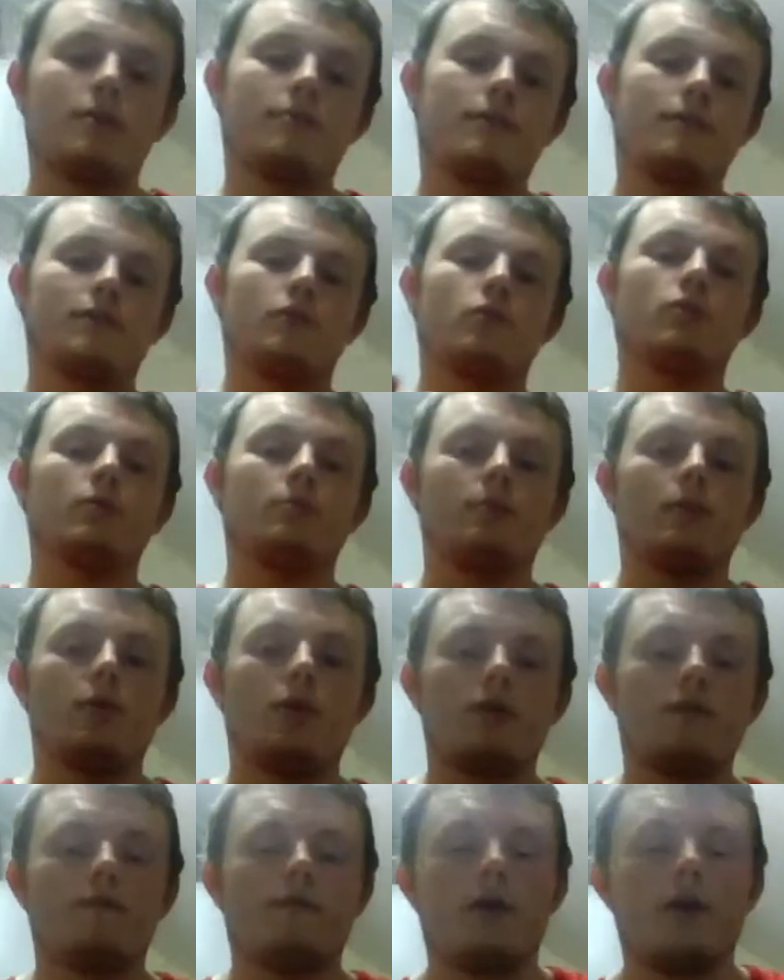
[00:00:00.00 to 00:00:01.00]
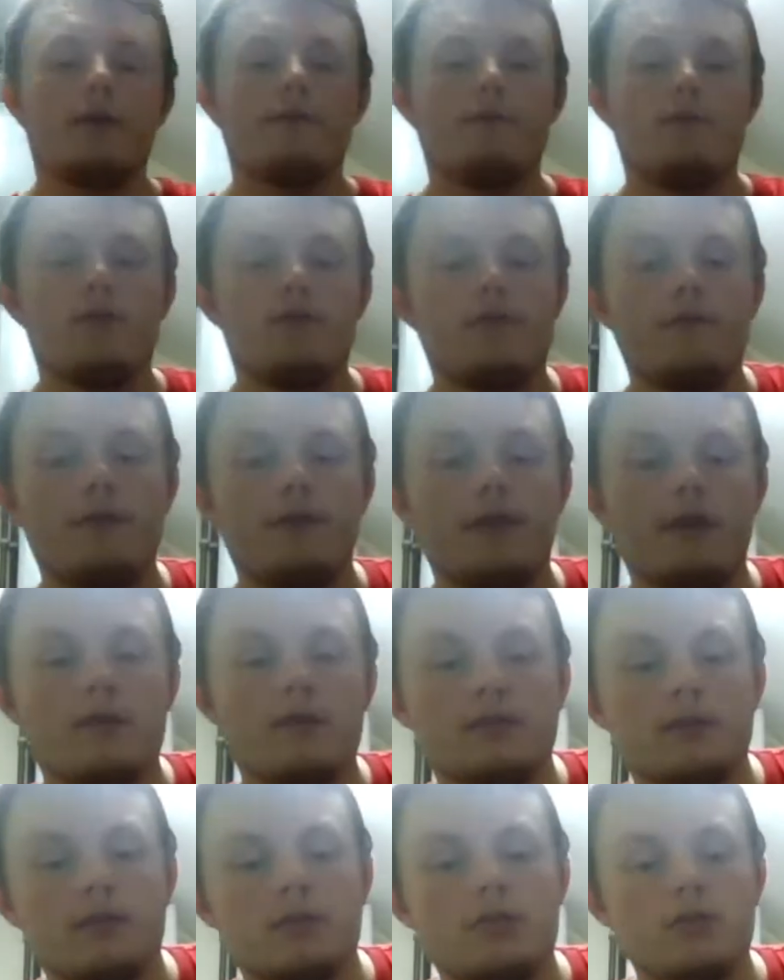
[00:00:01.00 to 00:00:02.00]
If you want to be notified for all the
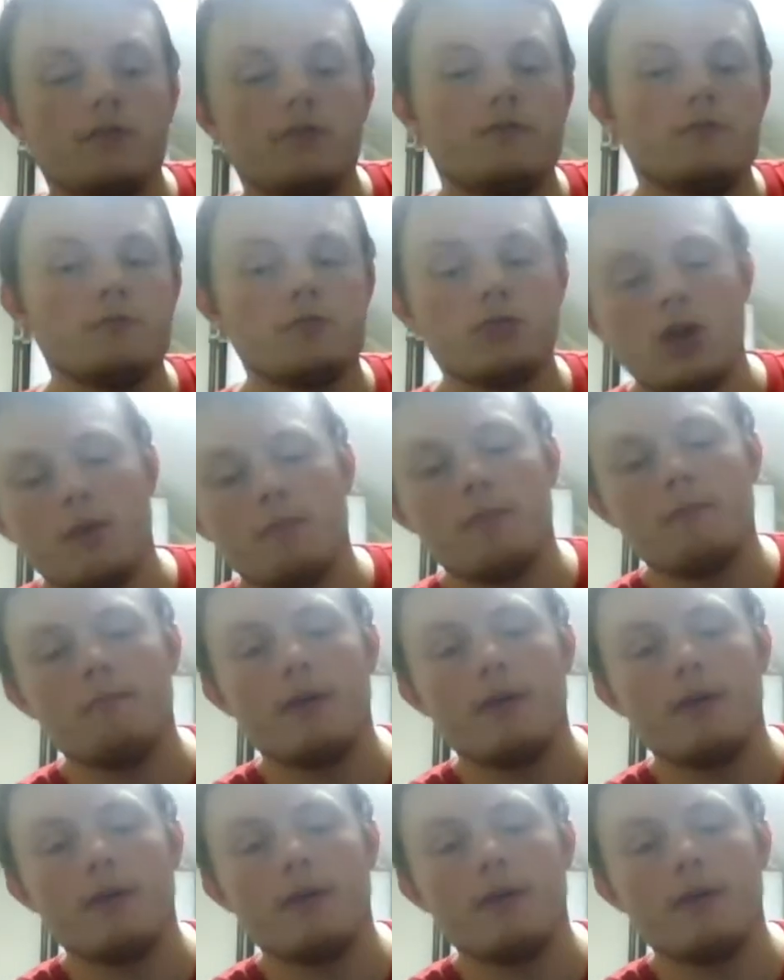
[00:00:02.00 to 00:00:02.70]
videos I do, from diamond